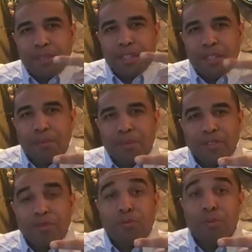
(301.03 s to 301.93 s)
Number
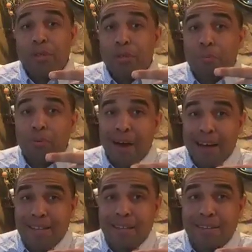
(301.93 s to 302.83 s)
2, build a
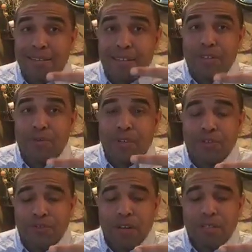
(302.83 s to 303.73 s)
process that you can
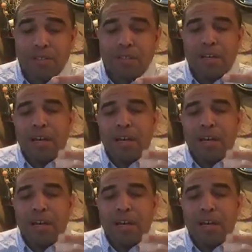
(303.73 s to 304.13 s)
trust.